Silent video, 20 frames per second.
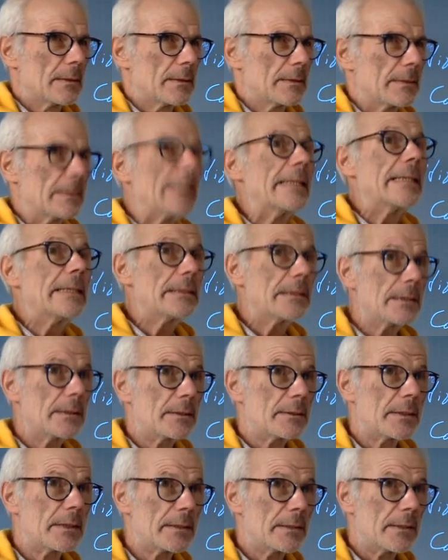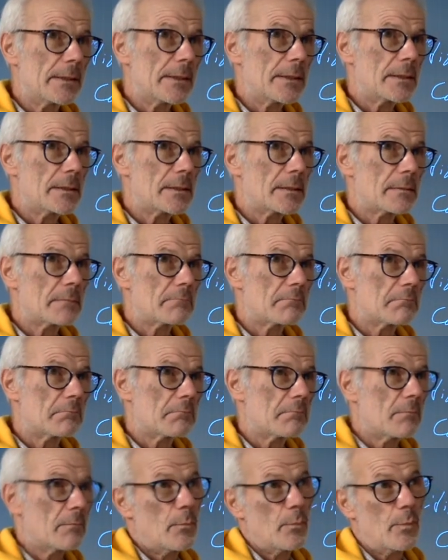The easiest thing is,
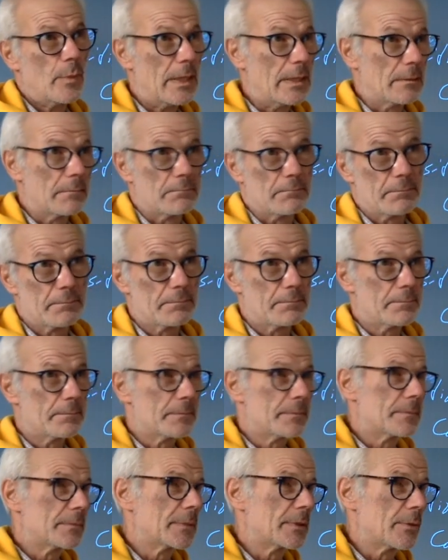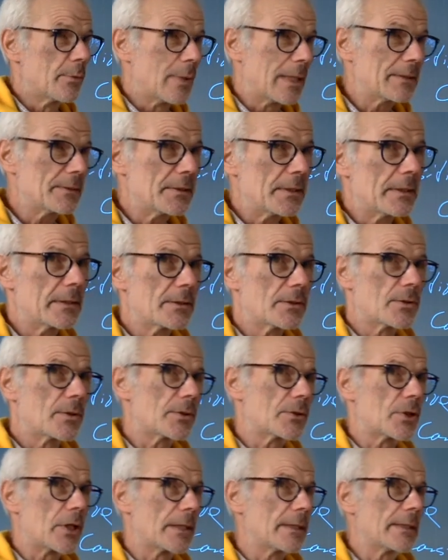well, the one thing is
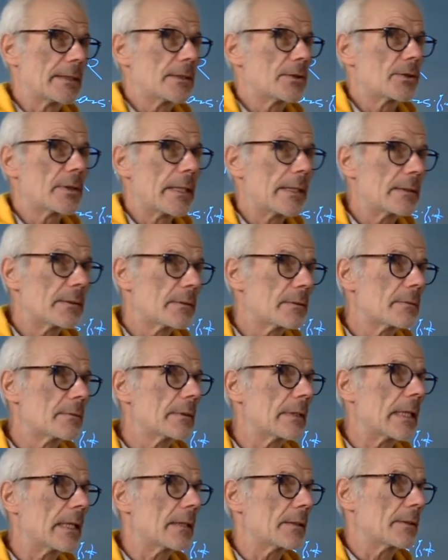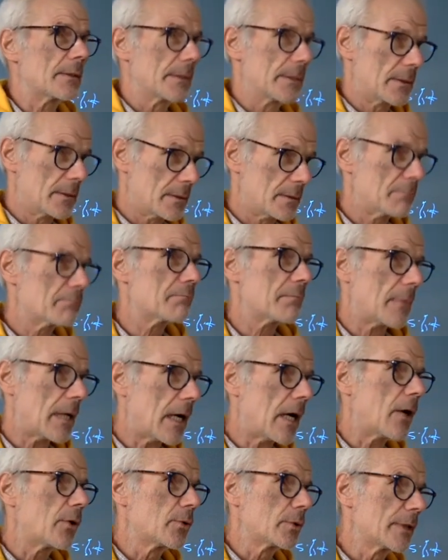the Chinese state, the other is
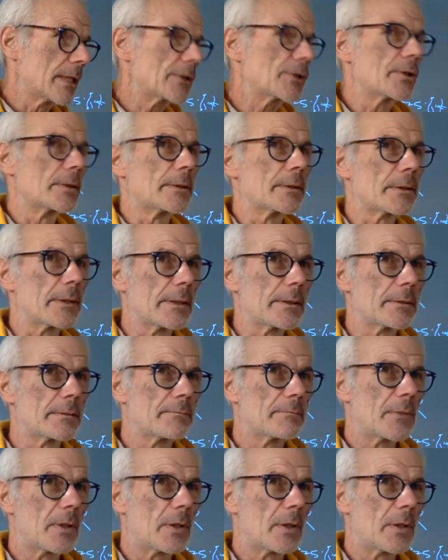our nation state,